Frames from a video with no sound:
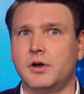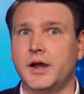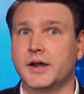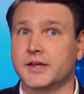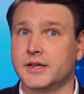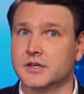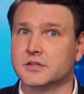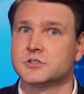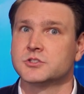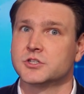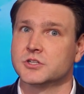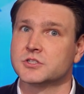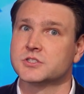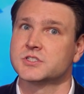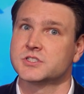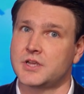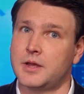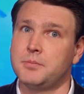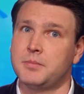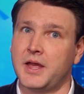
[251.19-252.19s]
I guess
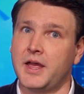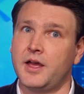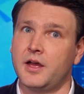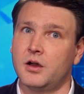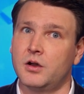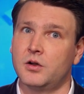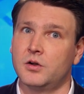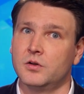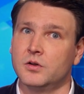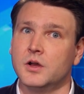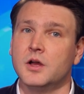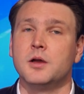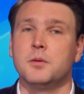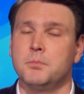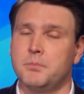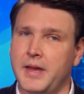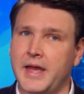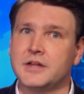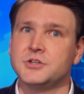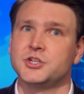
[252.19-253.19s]
just somehow
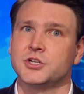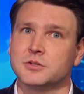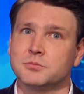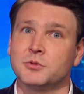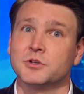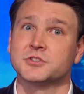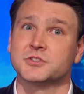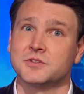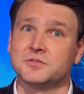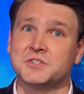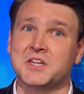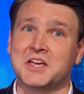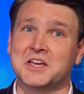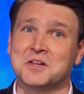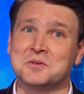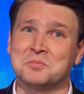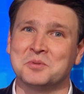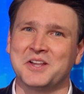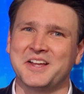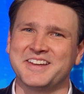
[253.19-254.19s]
magic must have
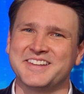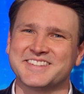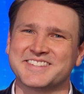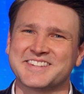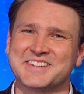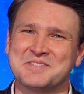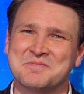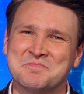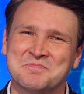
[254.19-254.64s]
taken place.